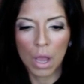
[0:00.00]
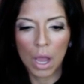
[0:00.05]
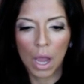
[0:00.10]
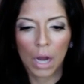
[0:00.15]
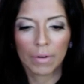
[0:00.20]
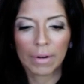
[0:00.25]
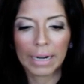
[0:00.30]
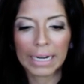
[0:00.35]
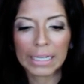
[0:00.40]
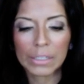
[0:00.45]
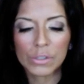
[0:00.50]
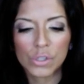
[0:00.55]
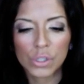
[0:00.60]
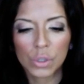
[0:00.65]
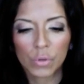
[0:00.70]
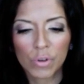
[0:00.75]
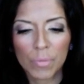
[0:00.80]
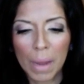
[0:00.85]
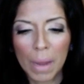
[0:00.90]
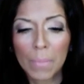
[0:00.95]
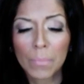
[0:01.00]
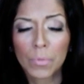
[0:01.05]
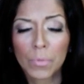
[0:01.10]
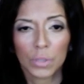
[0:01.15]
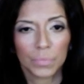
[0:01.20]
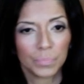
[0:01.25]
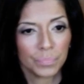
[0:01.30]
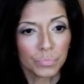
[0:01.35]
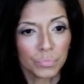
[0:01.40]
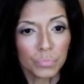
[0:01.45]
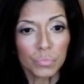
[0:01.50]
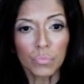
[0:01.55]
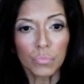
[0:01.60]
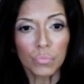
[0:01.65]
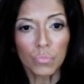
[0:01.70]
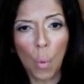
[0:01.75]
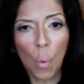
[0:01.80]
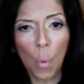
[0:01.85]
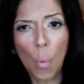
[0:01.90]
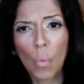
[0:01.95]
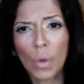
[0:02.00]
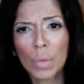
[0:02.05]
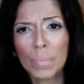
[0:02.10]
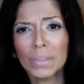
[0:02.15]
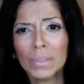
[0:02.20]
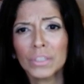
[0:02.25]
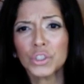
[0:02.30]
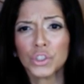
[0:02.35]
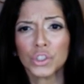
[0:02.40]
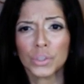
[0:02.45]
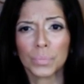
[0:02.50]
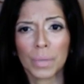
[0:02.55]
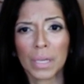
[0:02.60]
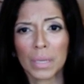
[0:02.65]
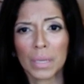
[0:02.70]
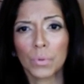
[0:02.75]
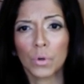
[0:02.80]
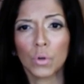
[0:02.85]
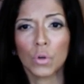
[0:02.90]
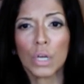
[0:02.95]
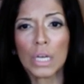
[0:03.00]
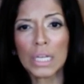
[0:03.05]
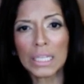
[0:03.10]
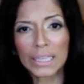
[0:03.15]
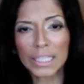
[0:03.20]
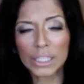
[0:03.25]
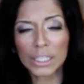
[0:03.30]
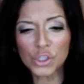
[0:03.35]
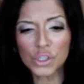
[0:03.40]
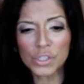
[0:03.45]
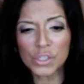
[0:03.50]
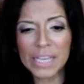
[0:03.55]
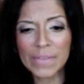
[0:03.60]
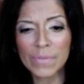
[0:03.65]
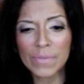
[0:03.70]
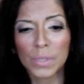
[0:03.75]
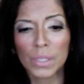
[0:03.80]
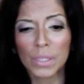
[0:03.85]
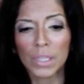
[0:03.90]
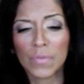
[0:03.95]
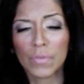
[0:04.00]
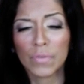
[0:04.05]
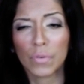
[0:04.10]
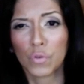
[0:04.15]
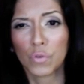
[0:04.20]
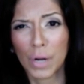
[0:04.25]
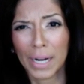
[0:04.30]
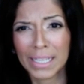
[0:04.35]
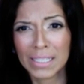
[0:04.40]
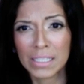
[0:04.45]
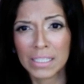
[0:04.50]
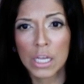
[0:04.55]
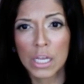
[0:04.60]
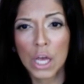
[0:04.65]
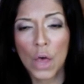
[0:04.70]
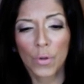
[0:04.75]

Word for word: All right. So remember, when we minister to people, let's just give them the love of Christ.